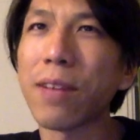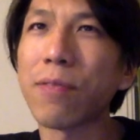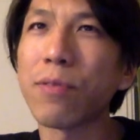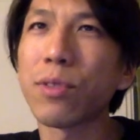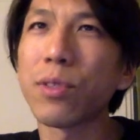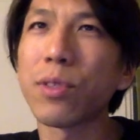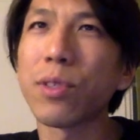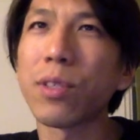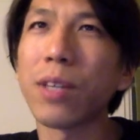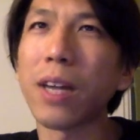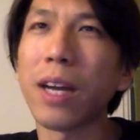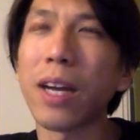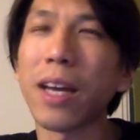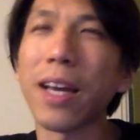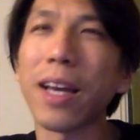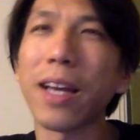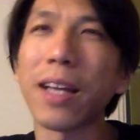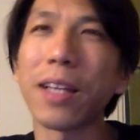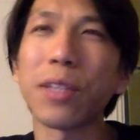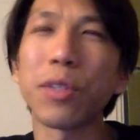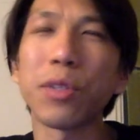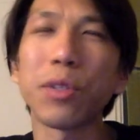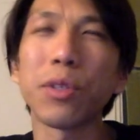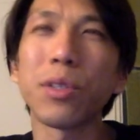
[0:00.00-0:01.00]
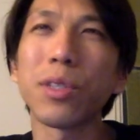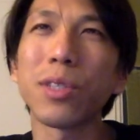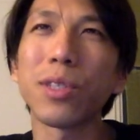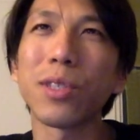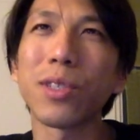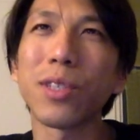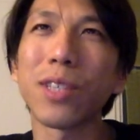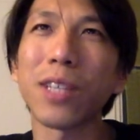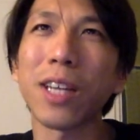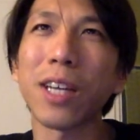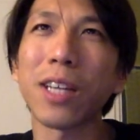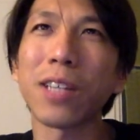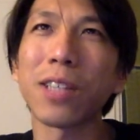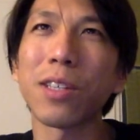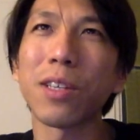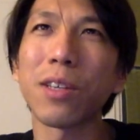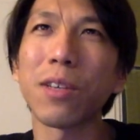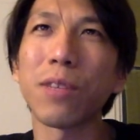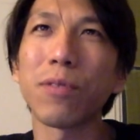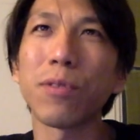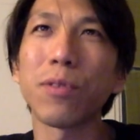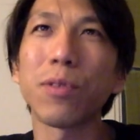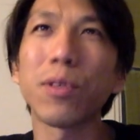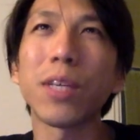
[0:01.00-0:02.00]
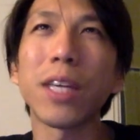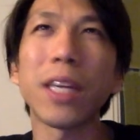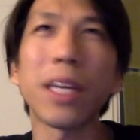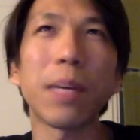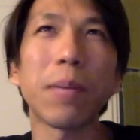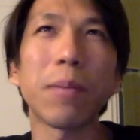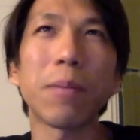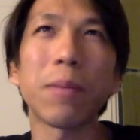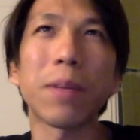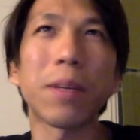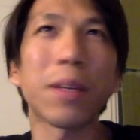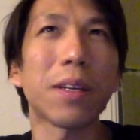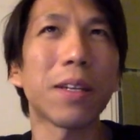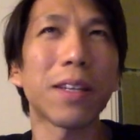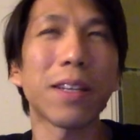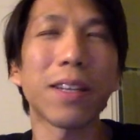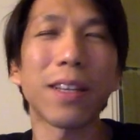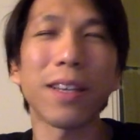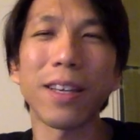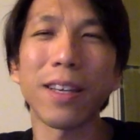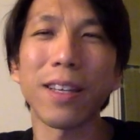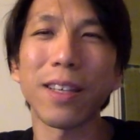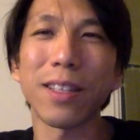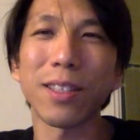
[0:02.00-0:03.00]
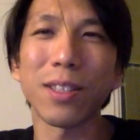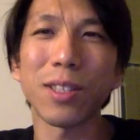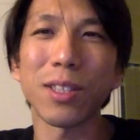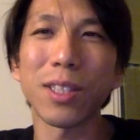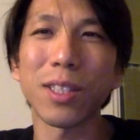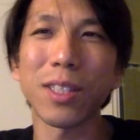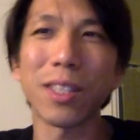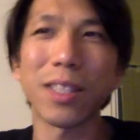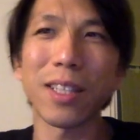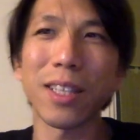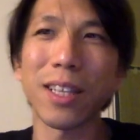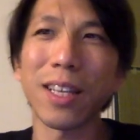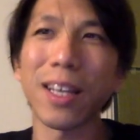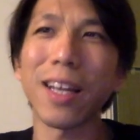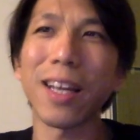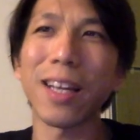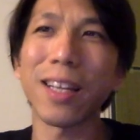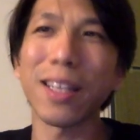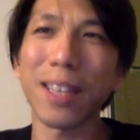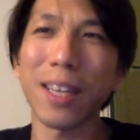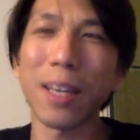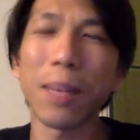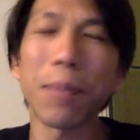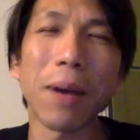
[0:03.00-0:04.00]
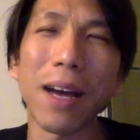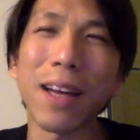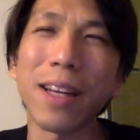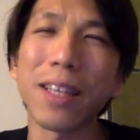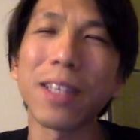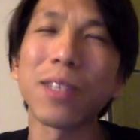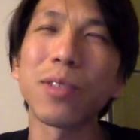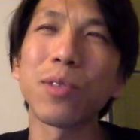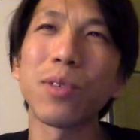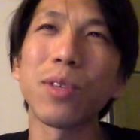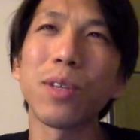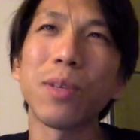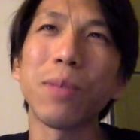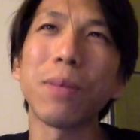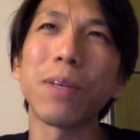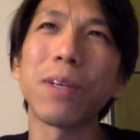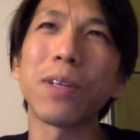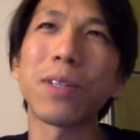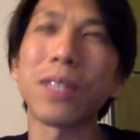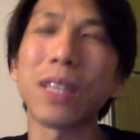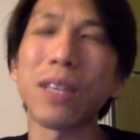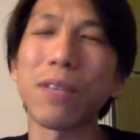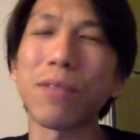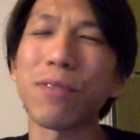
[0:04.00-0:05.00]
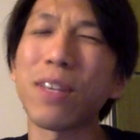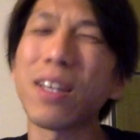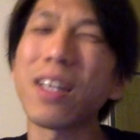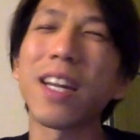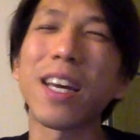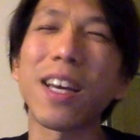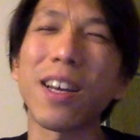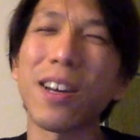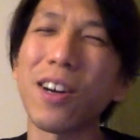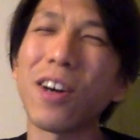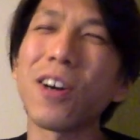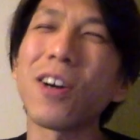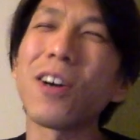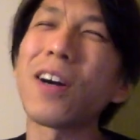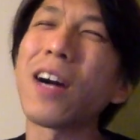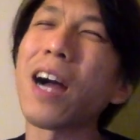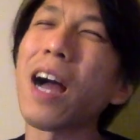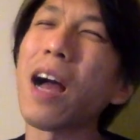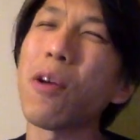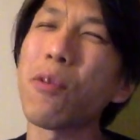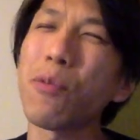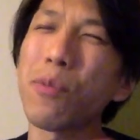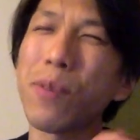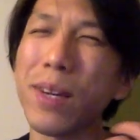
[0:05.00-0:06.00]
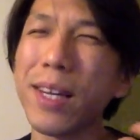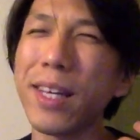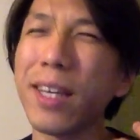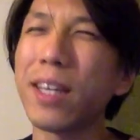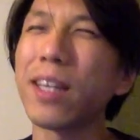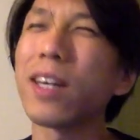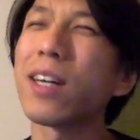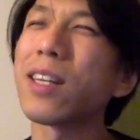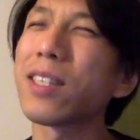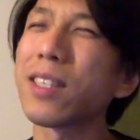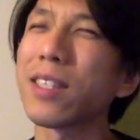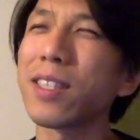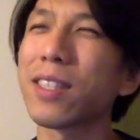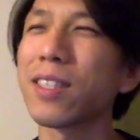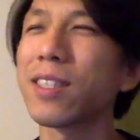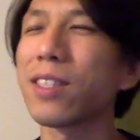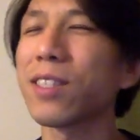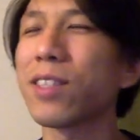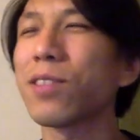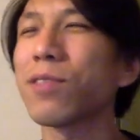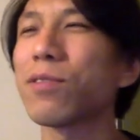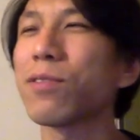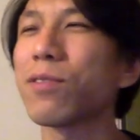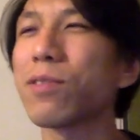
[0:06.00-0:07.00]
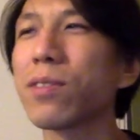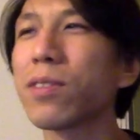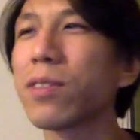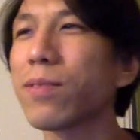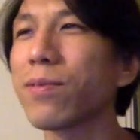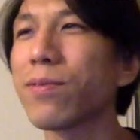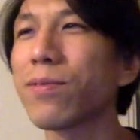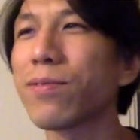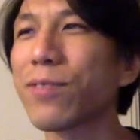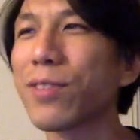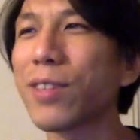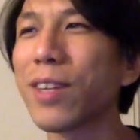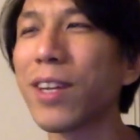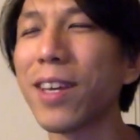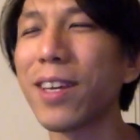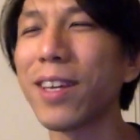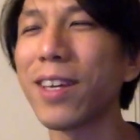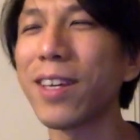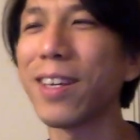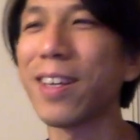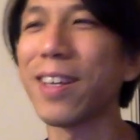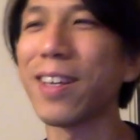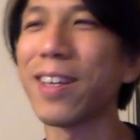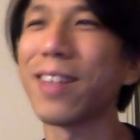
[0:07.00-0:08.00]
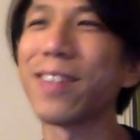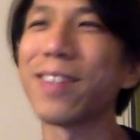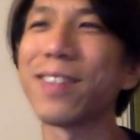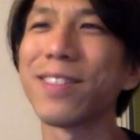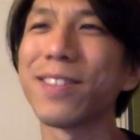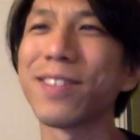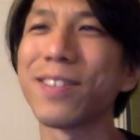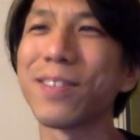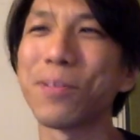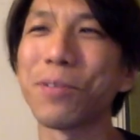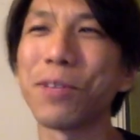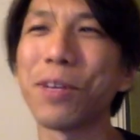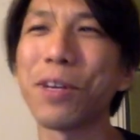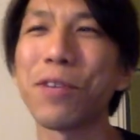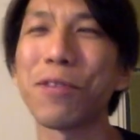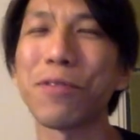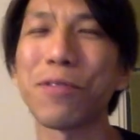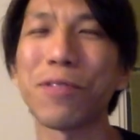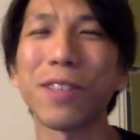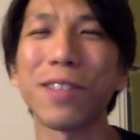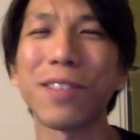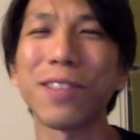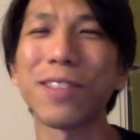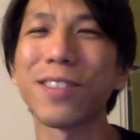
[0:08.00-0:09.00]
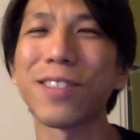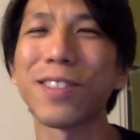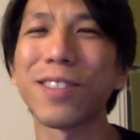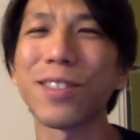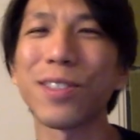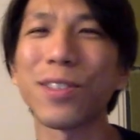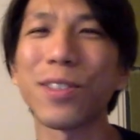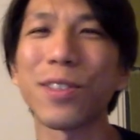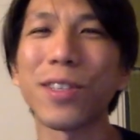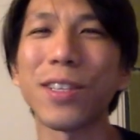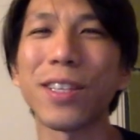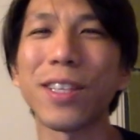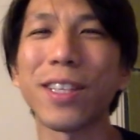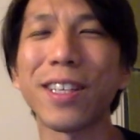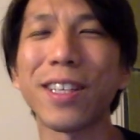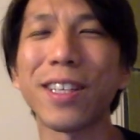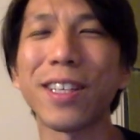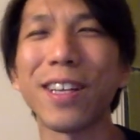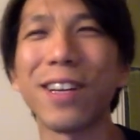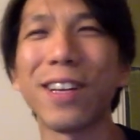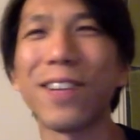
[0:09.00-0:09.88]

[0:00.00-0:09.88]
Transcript: after I introduced the character of Yukim, and just keep adding to it because I felt like, oh, I really got very, very fun story.